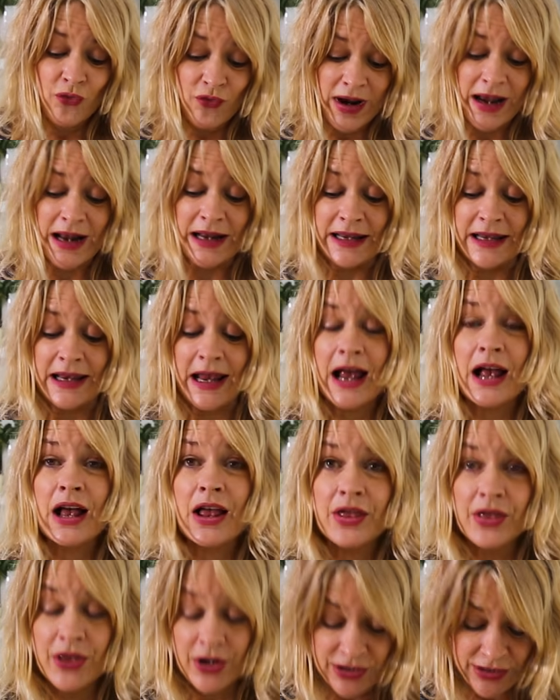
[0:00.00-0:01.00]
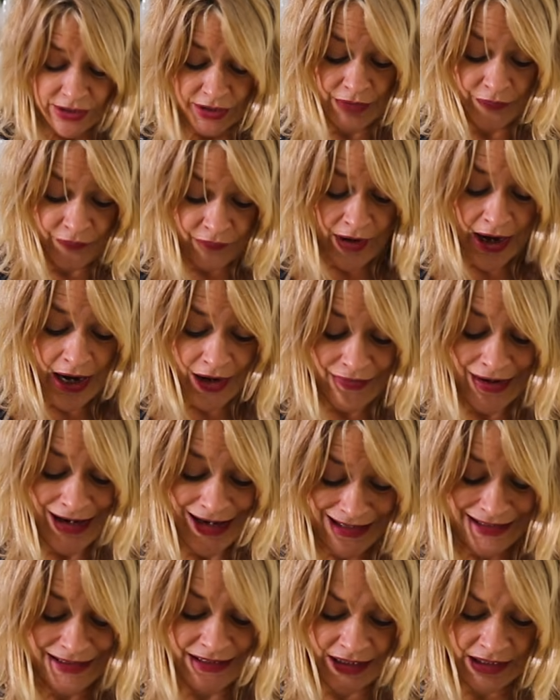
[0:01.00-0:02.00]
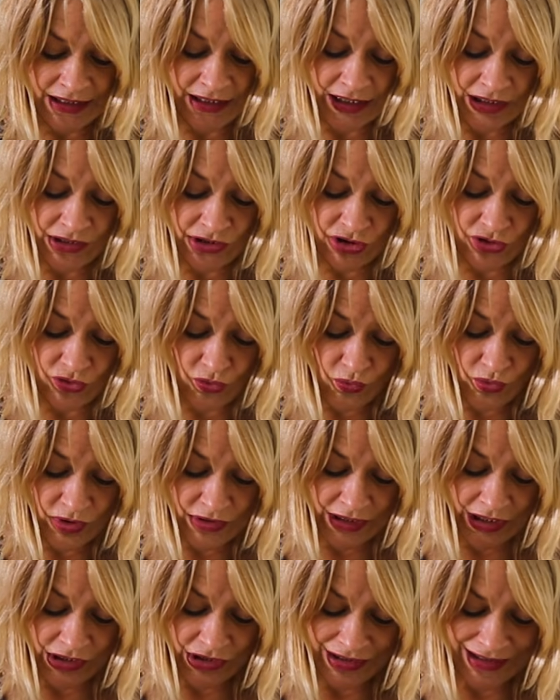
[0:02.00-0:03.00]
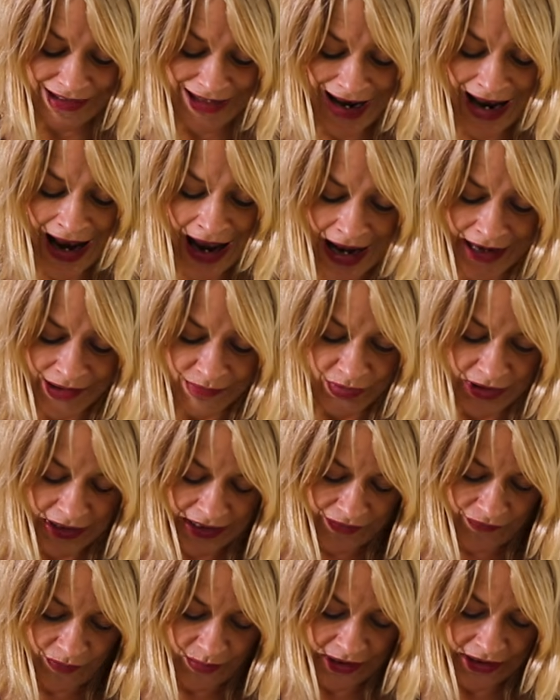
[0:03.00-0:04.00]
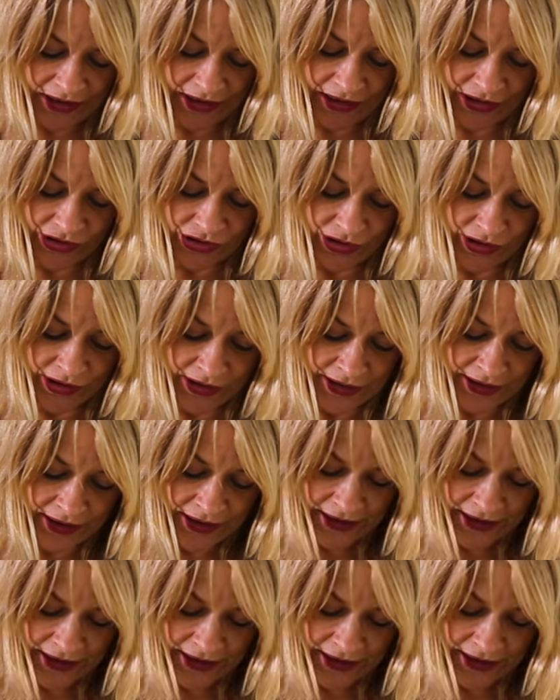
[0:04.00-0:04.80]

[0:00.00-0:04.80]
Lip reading: Really, the flavour is in these stalks. They're just unbelievably delicious.